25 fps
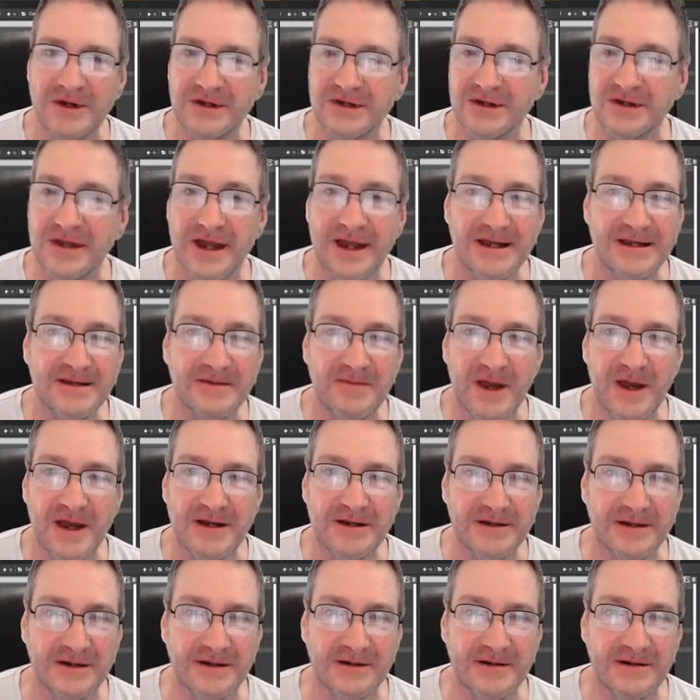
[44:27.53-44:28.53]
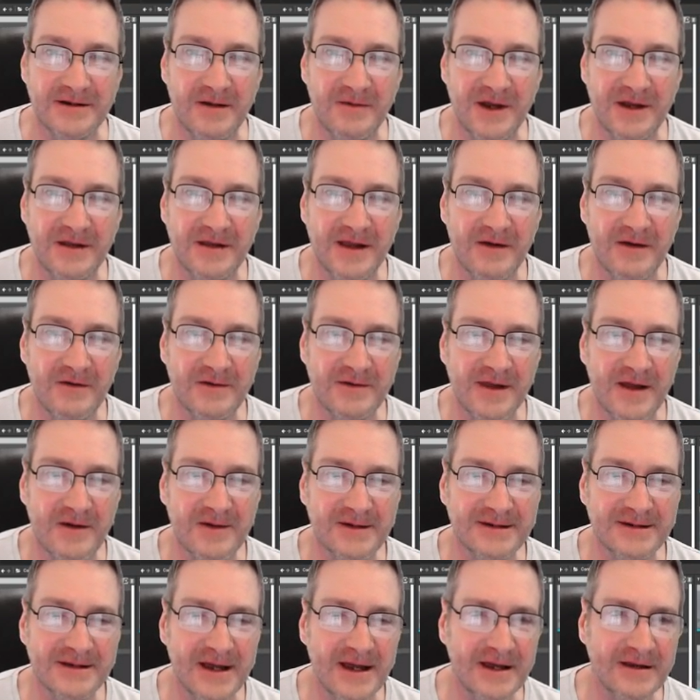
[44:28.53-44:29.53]
which they expected. I mean, they
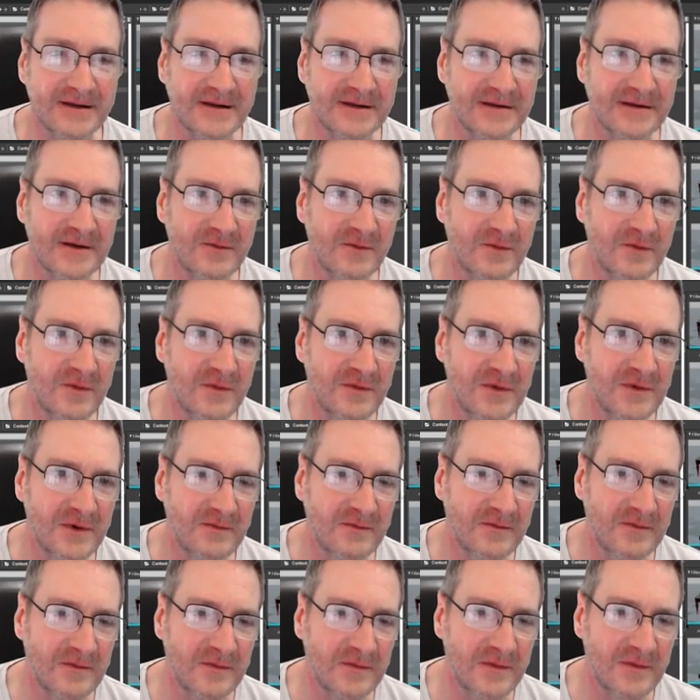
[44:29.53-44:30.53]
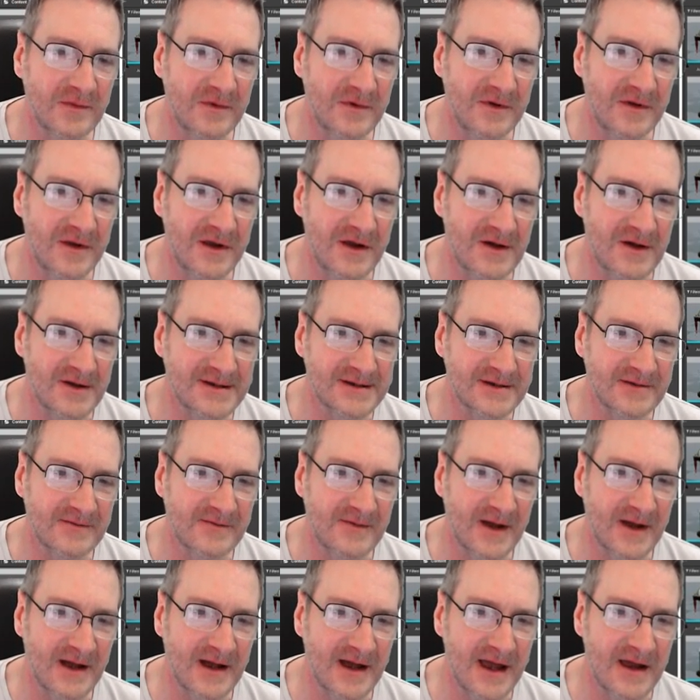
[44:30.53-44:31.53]
were saying that the odds
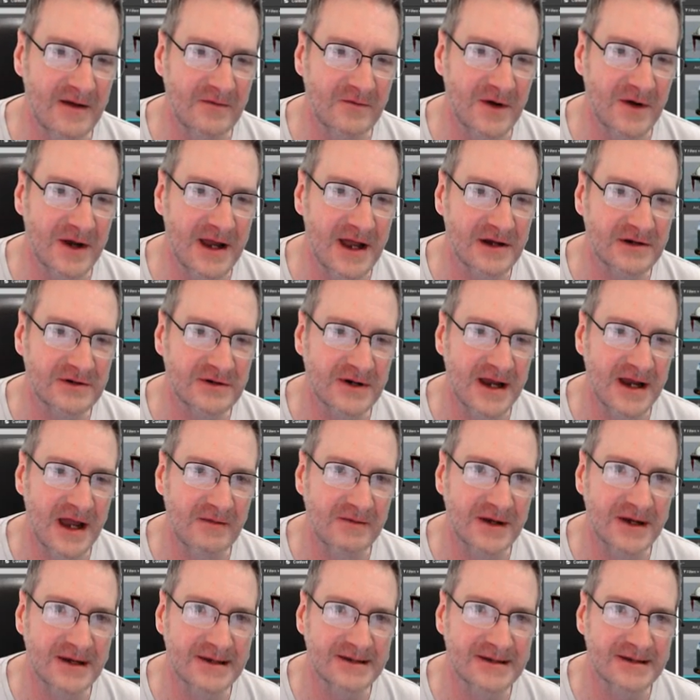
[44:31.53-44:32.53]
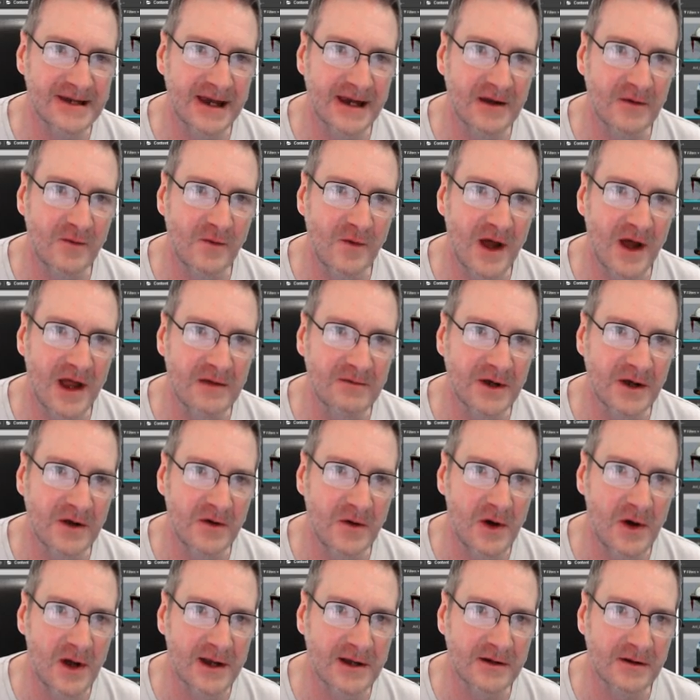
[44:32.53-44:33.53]
of every country having a second wave are
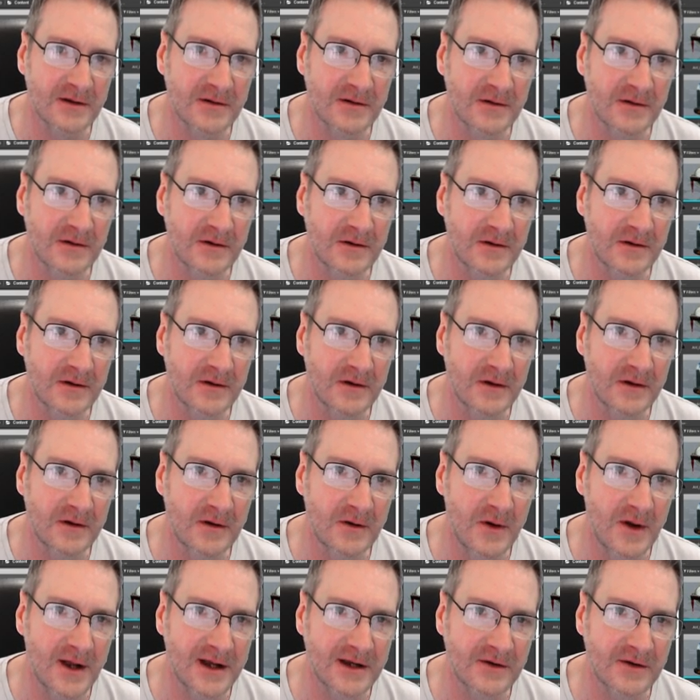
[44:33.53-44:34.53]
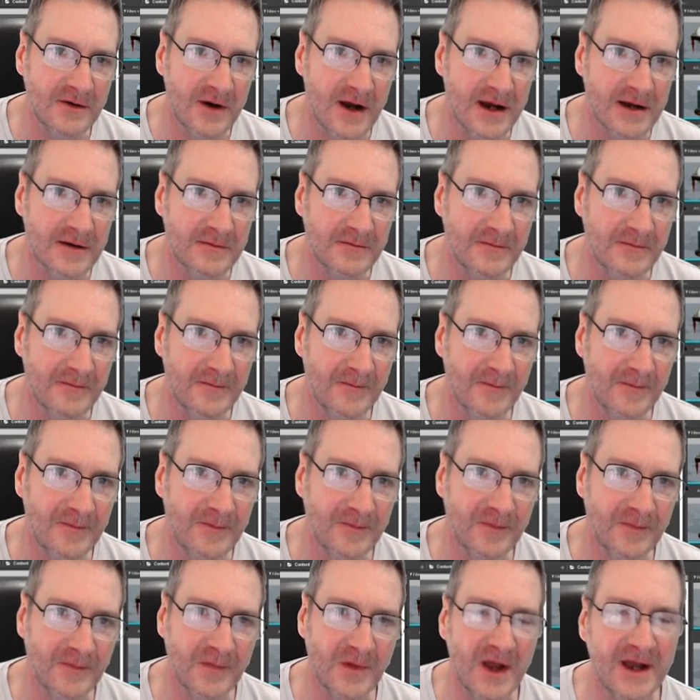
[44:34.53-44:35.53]
quite great.
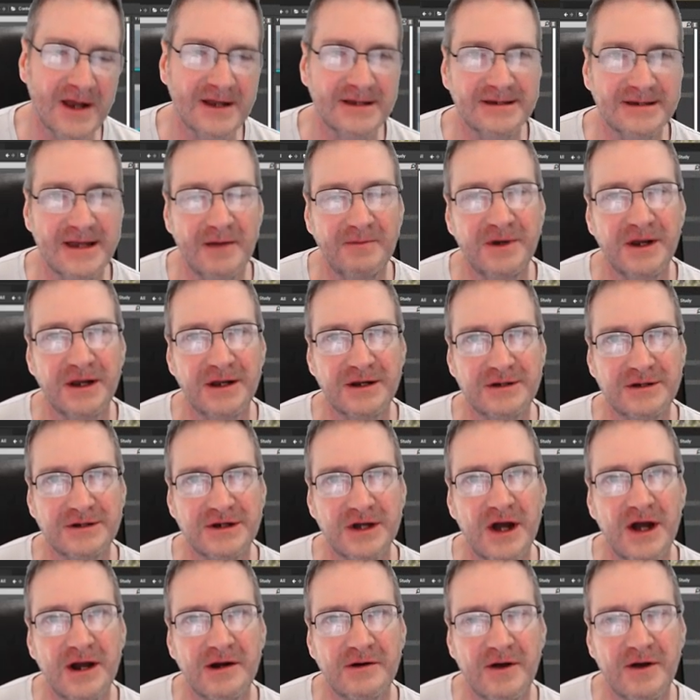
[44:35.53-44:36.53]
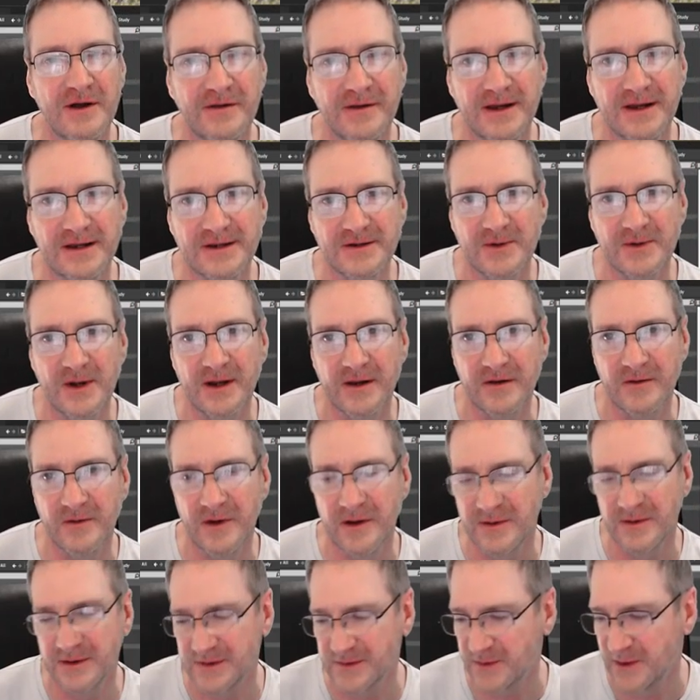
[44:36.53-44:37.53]
Like, it's happening in China, I think, as well at the
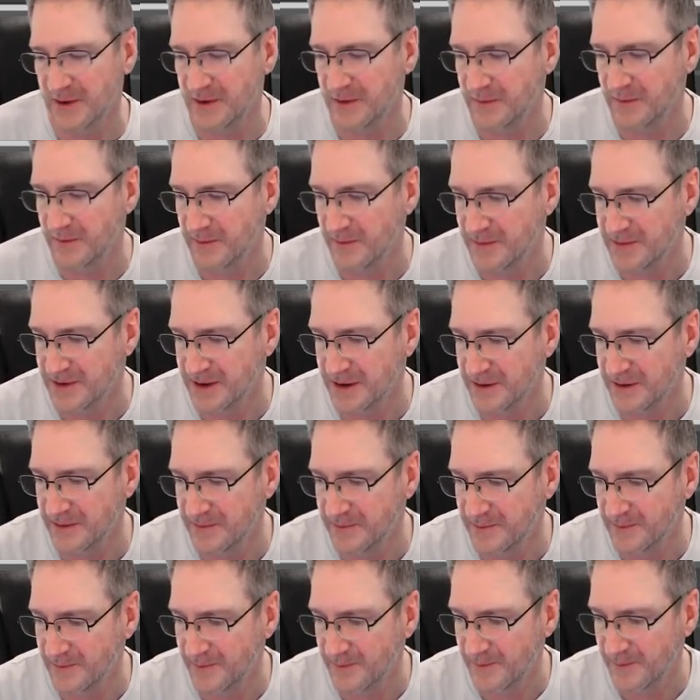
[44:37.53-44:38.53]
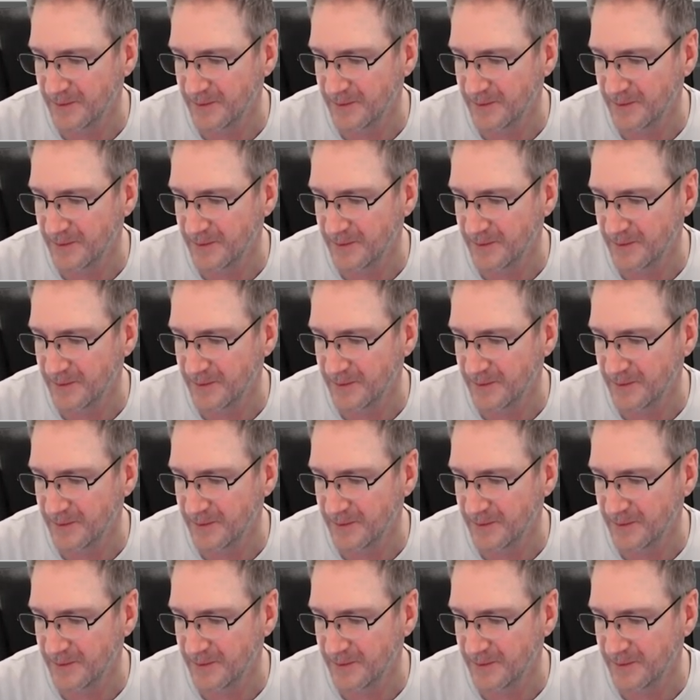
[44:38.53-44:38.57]
moment as well. So